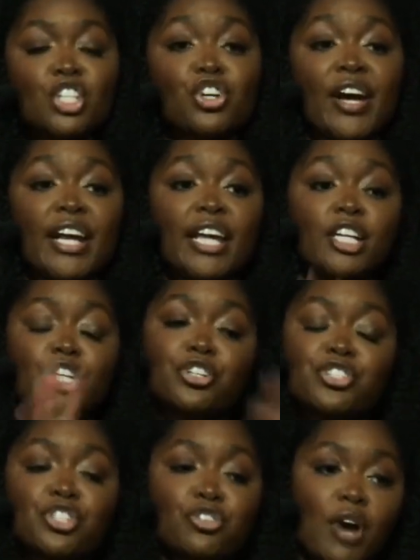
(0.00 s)
trading
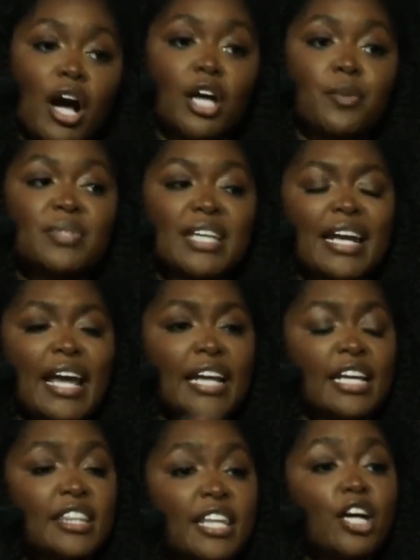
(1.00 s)
your scrubs and
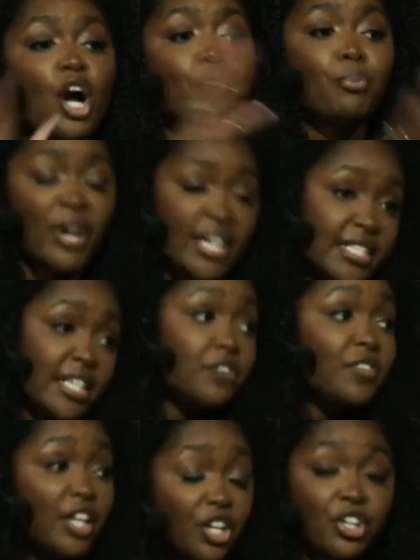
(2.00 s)
anything
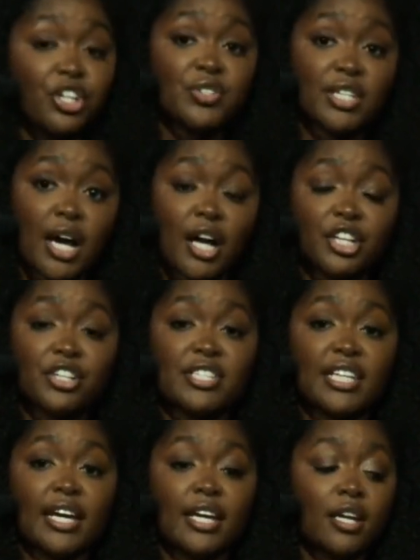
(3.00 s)
abrasive that you're using on your
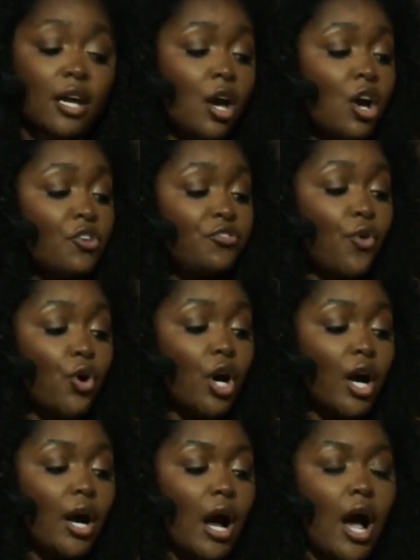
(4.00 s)
skin
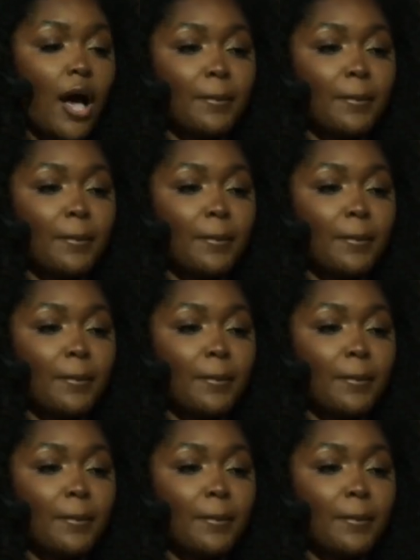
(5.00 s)
for